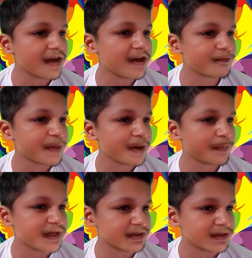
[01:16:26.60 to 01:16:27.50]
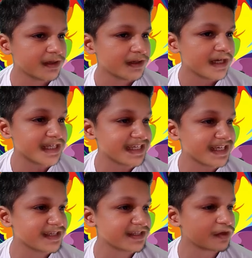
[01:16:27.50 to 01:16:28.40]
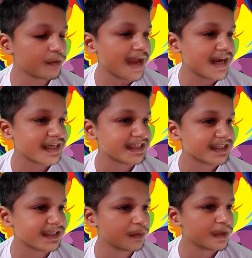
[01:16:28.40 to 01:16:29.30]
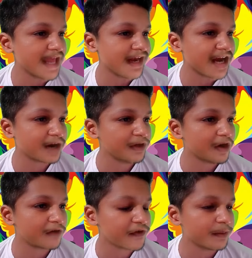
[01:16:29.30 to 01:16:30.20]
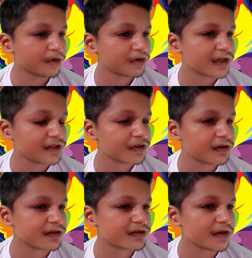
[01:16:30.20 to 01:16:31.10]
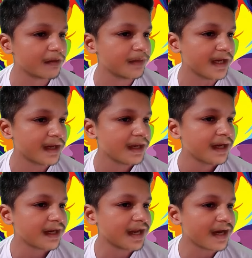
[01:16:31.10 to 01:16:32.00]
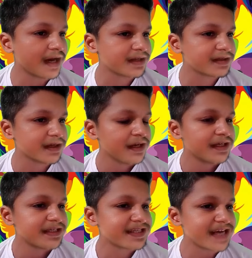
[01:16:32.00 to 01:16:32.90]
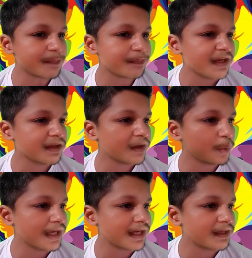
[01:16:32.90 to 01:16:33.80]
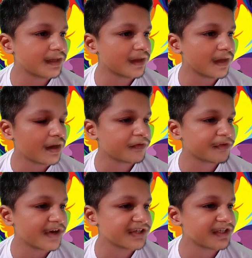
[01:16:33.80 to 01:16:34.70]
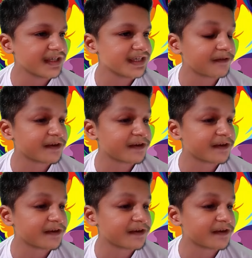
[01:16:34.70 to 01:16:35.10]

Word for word: A chase through Manhattan with an army of remote-controlled zombie cars tapping the vehicle of the Russian defense minister,